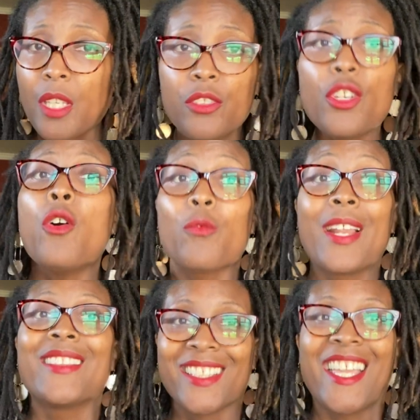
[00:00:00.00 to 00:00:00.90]
don't
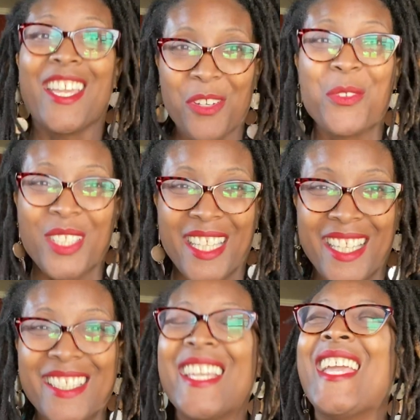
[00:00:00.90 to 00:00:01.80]
rent the land, own the
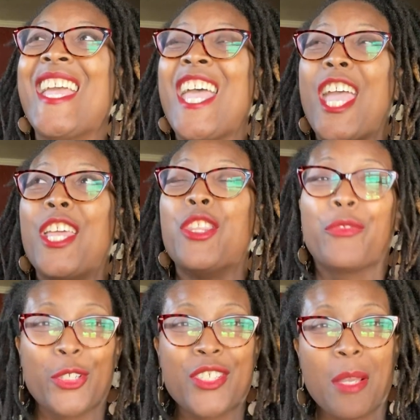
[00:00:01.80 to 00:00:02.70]
land. And the
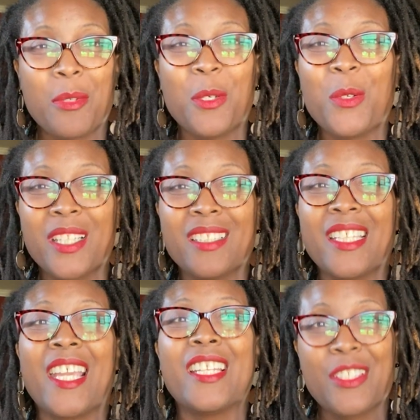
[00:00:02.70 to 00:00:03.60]
first step in owning the
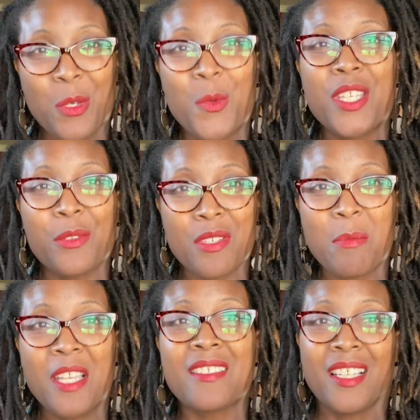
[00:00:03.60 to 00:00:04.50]
land is owning your
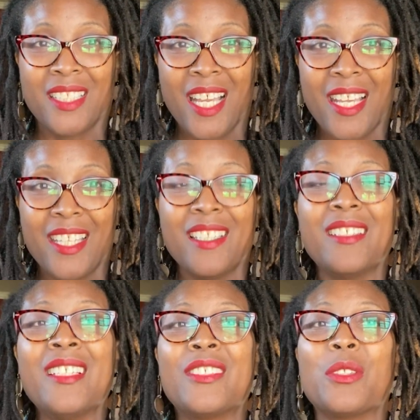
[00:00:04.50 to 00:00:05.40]
space online.
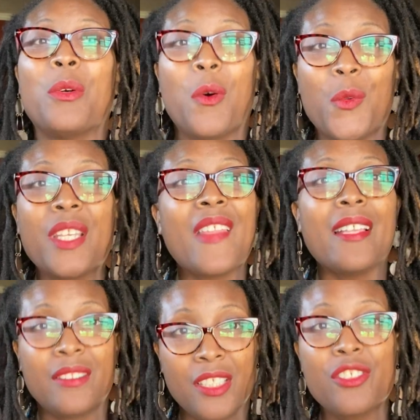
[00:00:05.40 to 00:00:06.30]
So owning
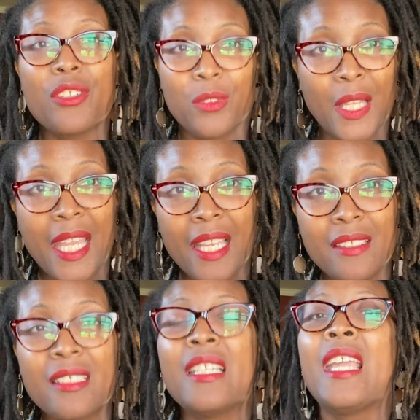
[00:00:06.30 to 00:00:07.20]
that digital
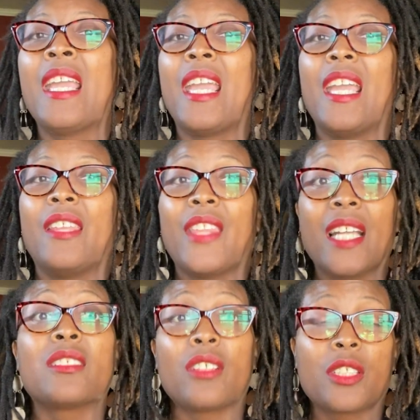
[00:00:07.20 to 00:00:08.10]
land. And
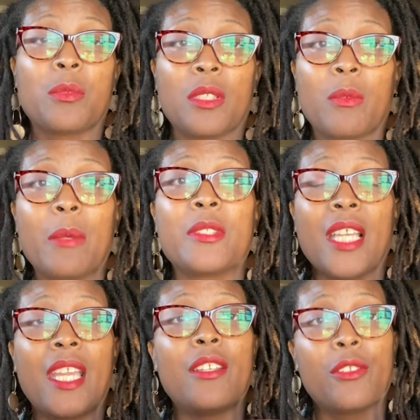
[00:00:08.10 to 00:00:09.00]
that starts with your
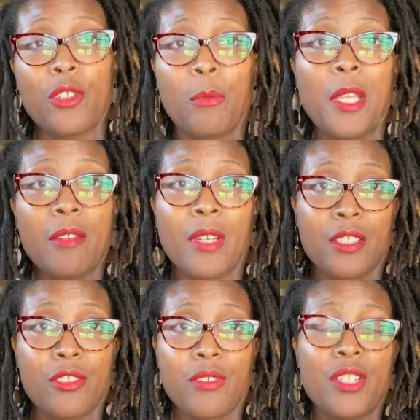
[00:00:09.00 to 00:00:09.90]
website, your domain
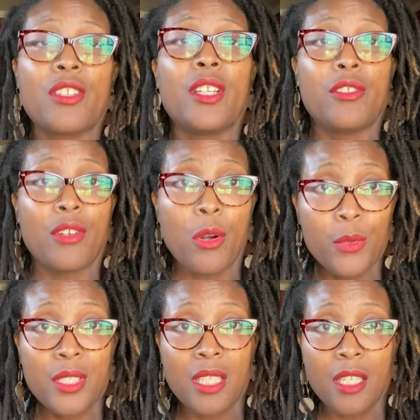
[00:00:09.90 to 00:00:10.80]
registration, and your
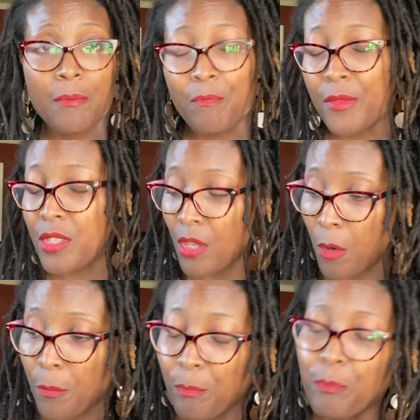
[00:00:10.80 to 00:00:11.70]
hosting. So